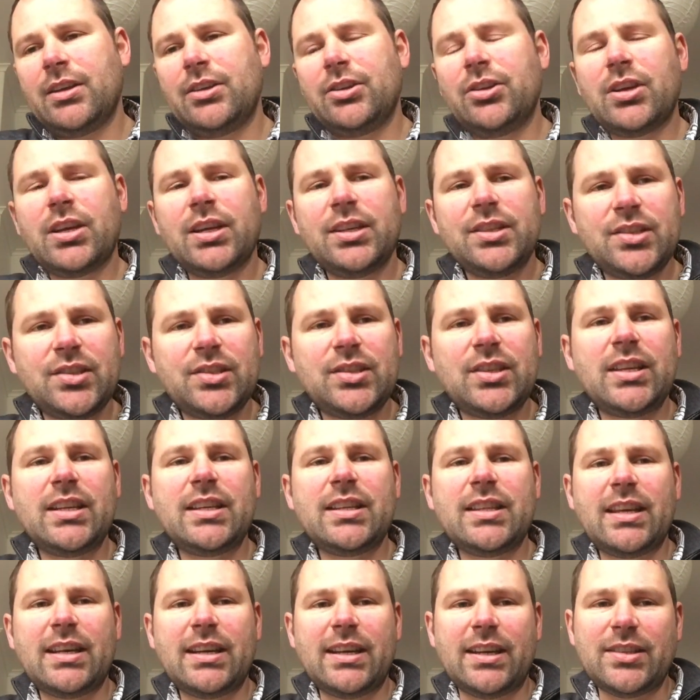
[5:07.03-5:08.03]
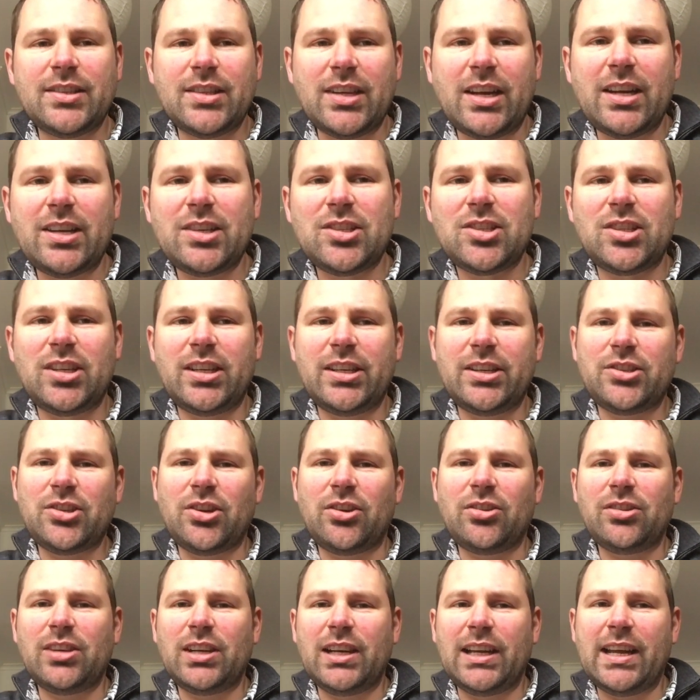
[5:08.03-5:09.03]
You can see that it's actually
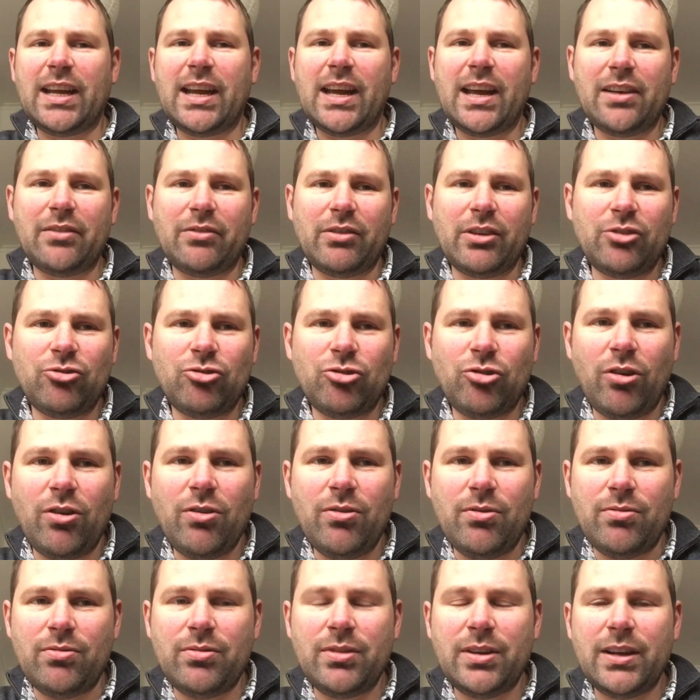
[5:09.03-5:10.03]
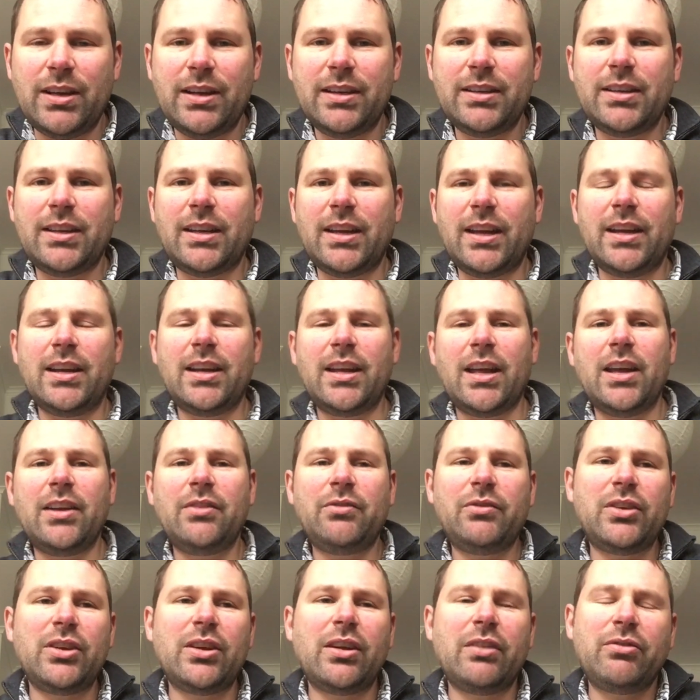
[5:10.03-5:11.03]
totally out of control. And
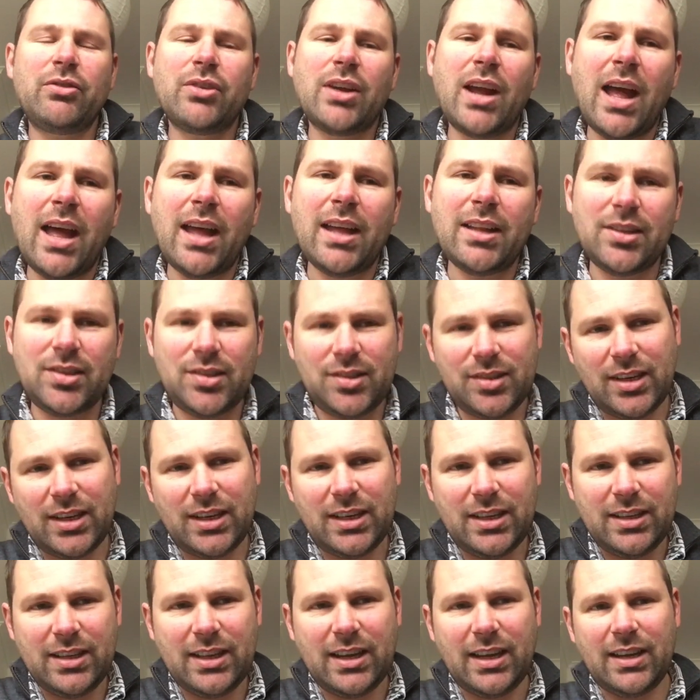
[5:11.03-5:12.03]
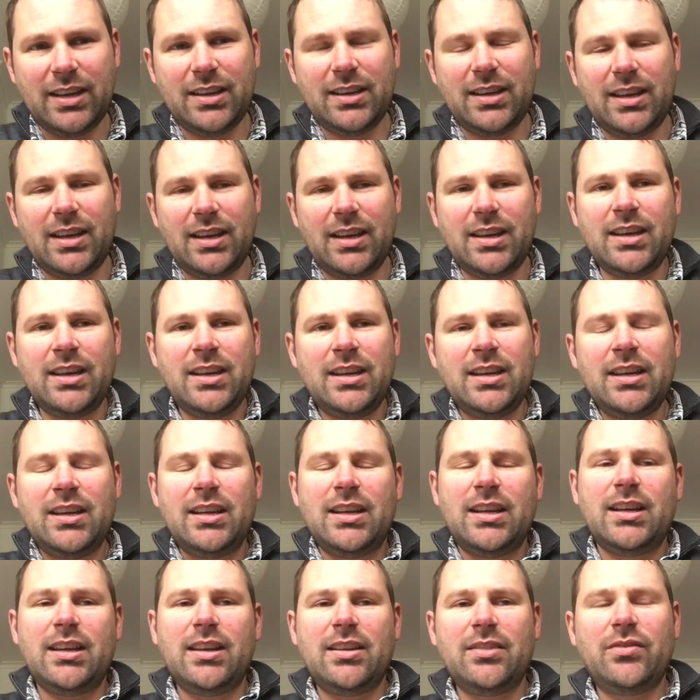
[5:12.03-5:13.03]
if you can't see that the
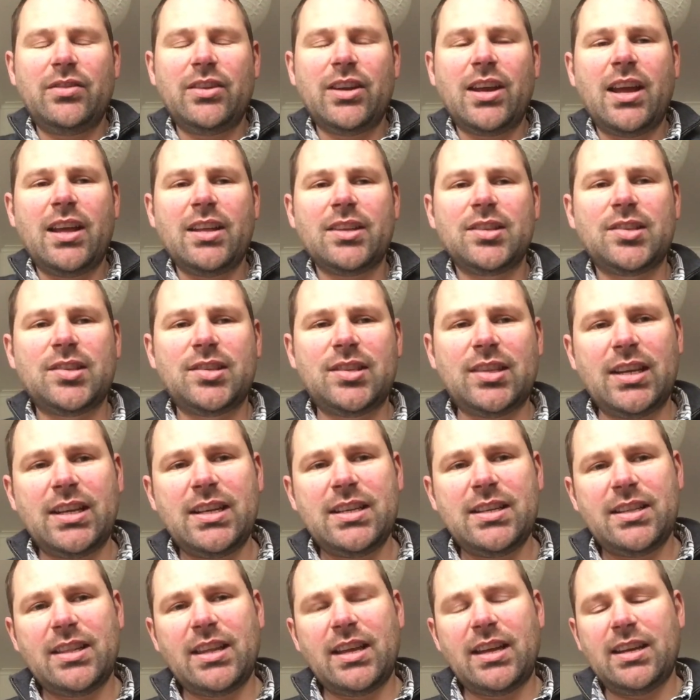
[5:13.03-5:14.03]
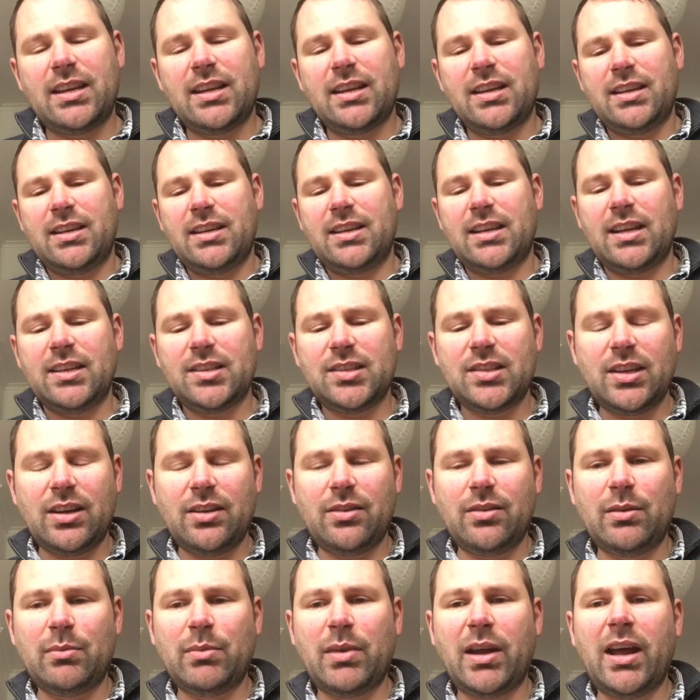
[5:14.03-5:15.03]
if you can't see that that's
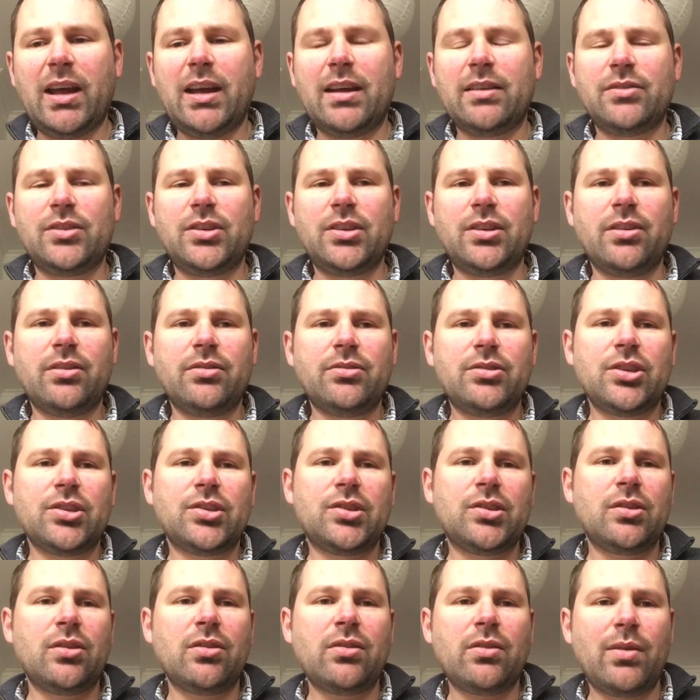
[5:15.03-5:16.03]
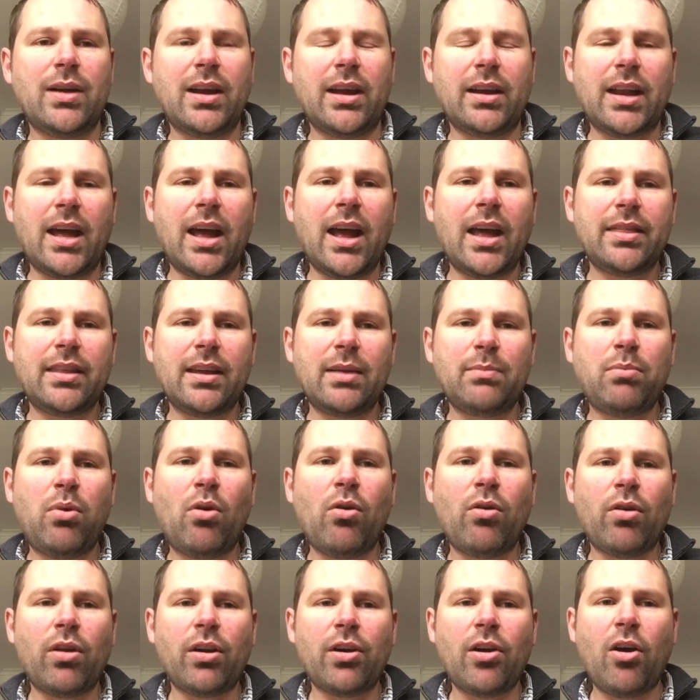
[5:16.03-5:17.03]
how it behaves, just look around. Are there
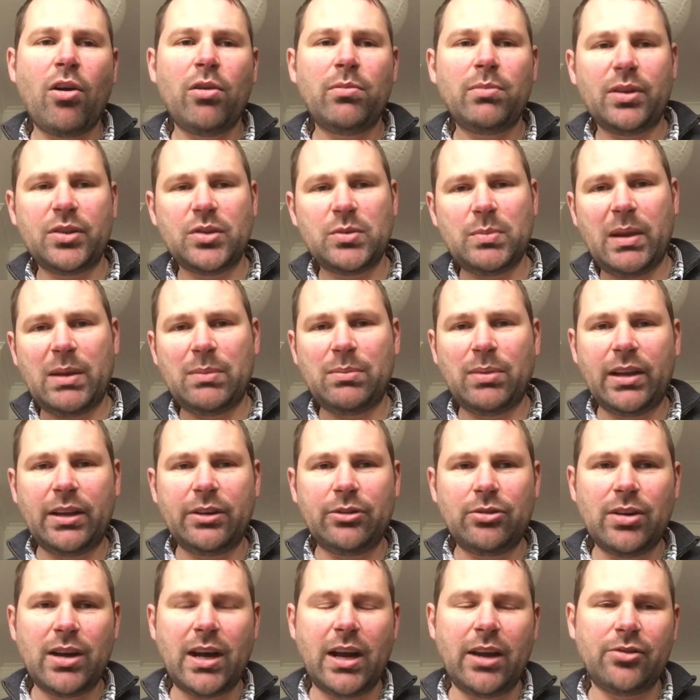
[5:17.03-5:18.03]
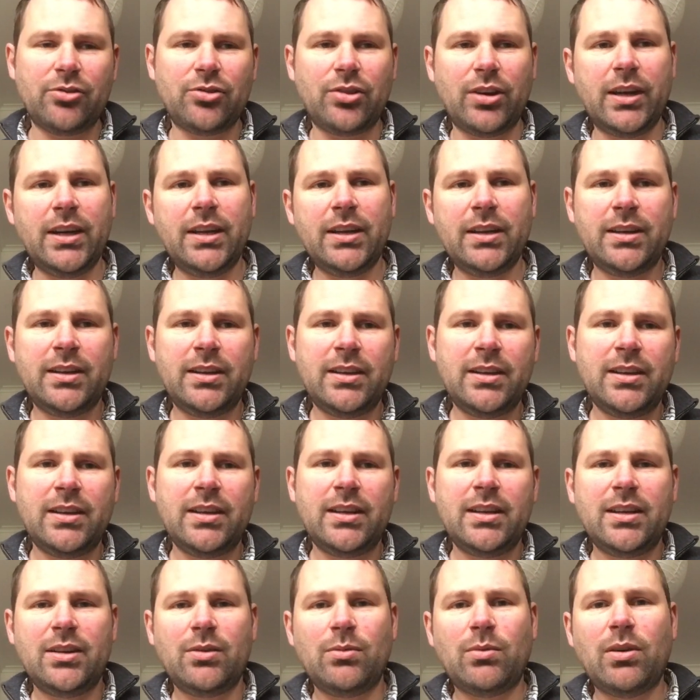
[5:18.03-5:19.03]
poor and homeless people in your country?
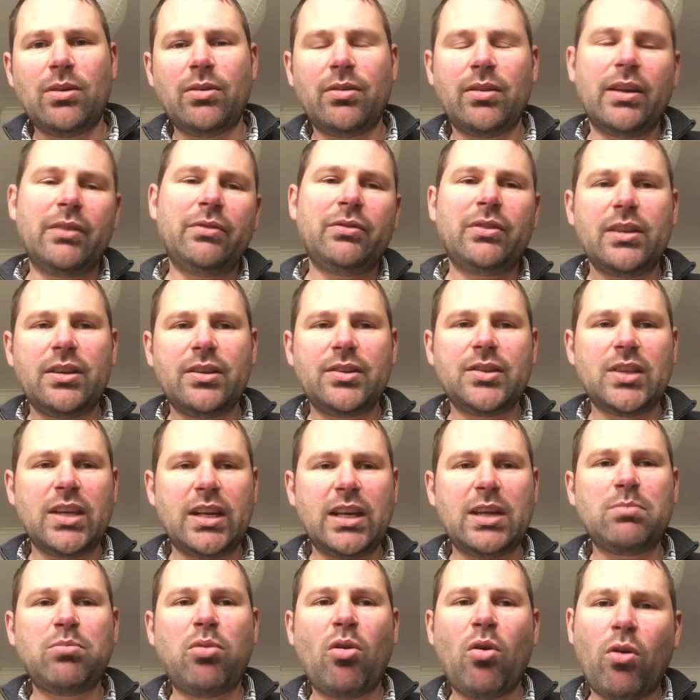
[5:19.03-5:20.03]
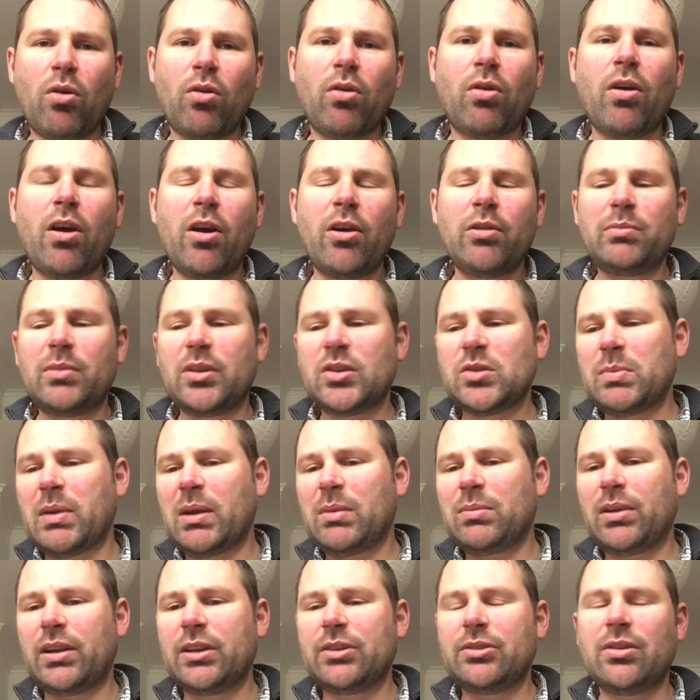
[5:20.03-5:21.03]
Well, if there's any poor or homeless
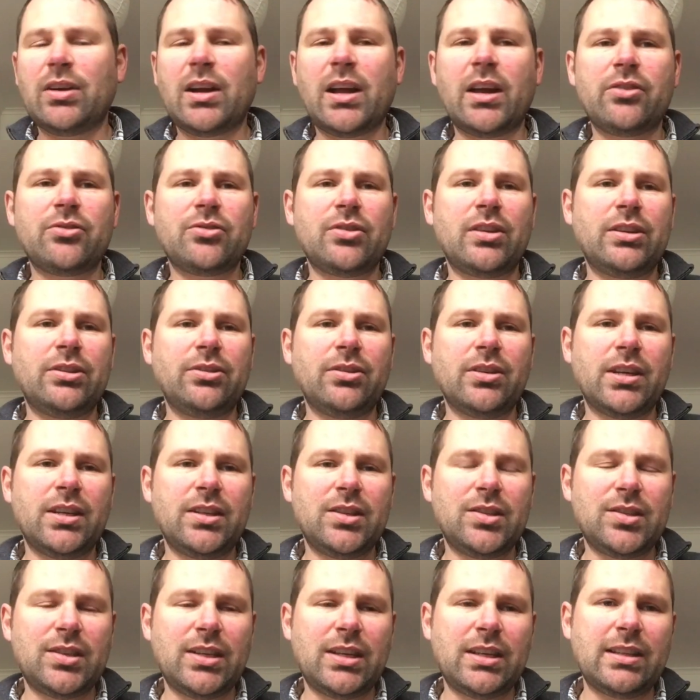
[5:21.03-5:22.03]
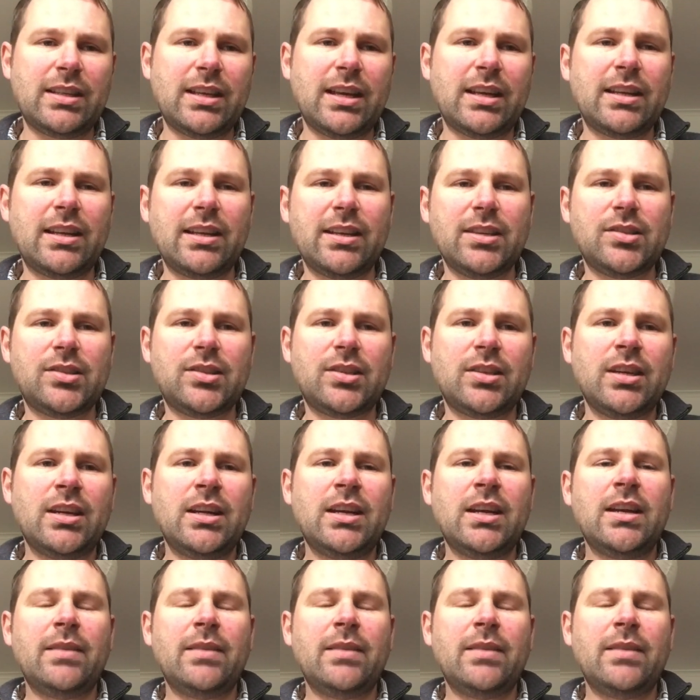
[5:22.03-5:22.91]
people in your country, you can see that this